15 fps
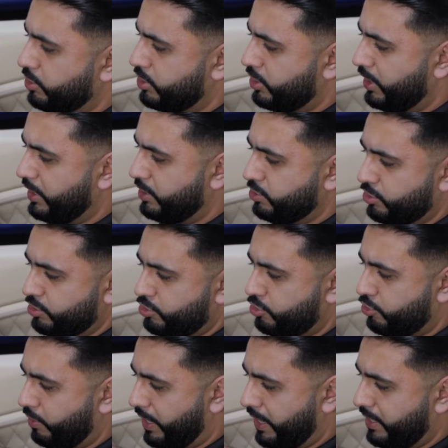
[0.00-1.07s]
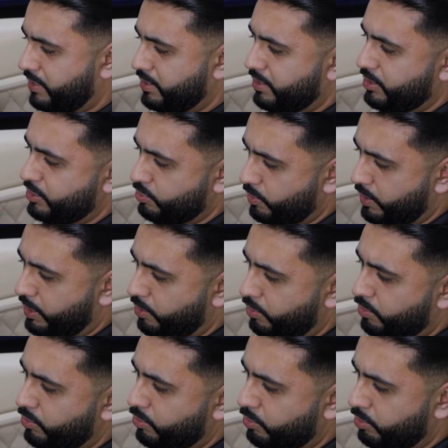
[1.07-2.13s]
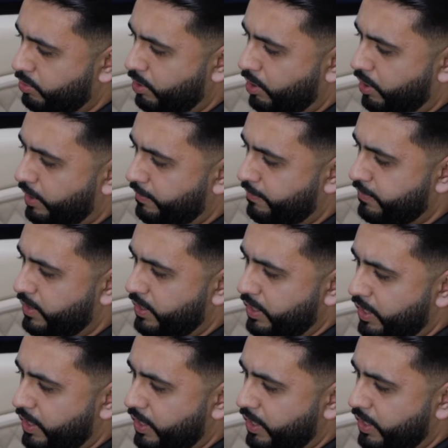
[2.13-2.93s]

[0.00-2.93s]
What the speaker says: change track as well, all live